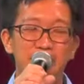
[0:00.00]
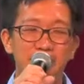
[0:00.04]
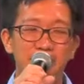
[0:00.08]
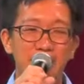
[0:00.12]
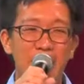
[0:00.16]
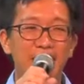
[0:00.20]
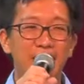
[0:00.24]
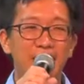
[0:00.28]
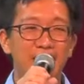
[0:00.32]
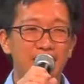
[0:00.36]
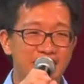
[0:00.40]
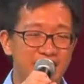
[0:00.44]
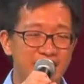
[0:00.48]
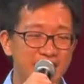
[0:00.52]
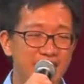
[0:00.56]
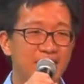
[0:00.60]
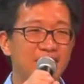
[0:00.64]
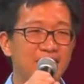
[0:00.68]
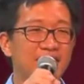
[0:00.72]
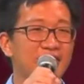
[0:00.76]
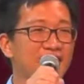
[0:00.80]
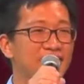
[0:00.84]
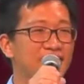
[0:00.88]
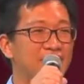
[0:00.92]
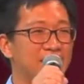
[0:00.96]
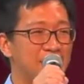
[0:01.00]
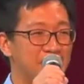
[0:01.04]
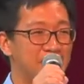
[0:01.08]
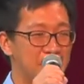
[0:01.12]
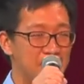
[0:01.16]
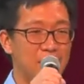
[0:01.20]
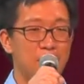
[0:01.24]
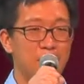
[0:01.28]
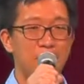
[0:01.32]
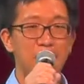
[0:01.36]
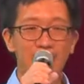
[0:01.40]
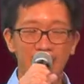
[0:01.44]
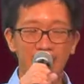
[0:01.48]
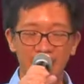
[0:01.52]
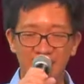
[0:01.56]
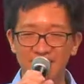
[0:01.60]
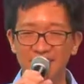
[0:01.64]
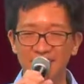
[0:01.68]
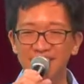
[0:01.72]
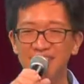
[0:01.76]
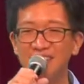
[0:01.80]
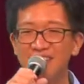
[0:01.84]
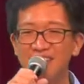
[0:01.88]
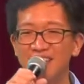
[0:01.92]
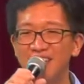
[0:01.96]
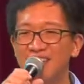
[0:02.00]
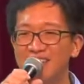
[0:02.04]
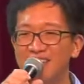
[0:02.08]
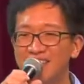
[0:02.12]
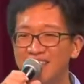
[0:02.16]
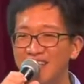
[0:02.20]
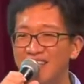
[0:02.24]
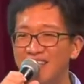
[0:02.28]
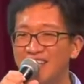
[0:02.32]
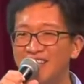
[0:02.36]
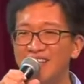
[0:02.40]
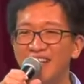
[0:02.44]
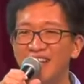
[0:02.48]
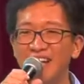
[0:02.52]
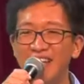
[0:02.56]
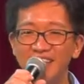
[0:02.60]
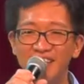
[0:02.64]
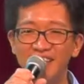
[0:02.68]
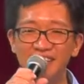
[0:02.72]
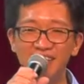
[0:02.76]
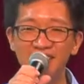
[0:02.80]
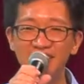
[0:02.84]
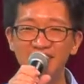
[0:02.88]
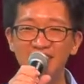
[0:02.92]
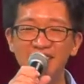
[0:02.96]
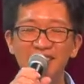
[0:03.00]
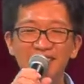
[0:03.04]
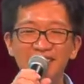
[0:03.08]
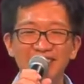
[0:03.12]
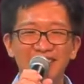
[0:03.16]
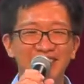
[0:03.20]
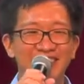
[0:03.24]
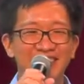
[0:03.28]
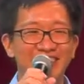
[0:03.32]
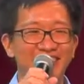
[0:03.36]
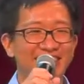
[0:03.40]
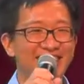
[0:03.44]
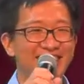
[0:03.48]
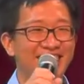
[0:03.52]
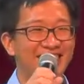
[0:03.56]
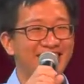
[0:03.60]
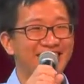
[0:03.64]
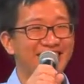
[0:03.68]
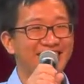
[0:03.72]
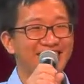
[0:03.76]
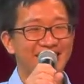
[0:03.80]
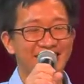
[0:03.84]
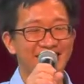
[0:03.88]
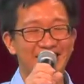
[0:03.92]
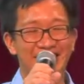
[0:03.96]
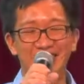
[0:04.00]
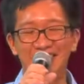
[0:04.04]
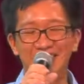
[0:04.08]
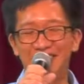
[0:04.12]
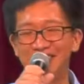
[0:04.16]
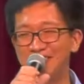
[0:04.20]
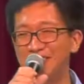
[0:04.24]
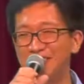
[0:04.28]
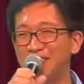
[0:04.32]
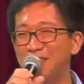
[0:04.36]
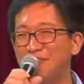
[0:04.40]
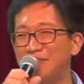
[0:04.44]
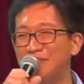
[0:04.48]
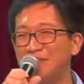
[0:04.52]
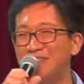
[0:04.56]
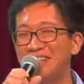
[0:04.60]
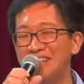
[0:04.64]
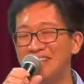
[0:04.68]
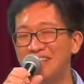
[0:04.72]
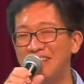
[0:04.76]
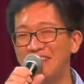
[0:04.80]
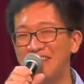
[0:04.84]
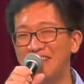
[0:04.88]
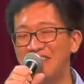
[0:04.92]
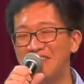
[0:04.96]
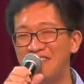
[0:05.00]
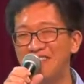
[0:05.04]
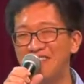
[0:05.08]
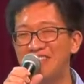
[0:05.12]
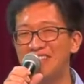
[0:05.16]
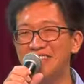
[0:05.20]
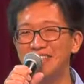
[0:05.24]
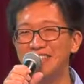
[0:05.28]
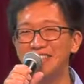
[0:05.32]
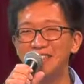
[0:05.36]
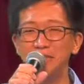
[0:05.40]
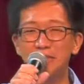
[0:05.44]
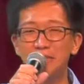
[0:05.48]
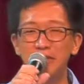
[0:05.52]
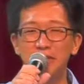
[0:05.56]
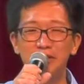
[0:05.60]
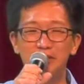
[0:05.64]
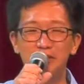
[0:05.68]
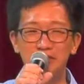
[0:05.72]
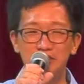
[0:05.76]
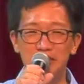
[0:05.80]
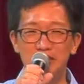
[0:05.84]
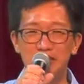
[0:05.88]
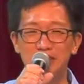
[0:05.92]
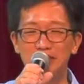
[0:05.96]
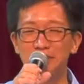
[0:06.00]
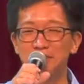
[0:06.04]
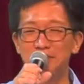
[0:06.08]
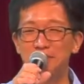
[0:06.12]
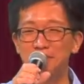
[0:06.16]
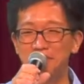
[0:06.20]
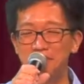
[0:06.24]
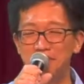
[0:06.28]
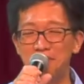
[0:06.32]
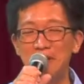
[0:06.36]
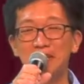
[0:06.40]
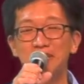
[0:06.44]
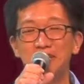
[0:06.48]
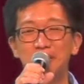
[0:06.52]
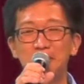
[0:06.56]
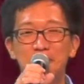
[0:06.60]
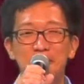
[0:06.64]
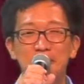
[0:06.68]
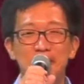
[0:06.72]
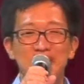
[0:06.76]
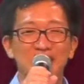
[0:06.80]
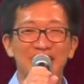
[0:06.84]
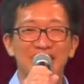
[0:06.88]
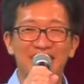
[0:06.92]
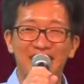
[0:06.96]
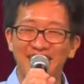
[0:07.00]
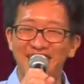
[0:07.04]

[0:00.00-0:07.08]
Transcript: But, but yet, I think this, uh, this if it doesn't speak to you, it speaks to me. La.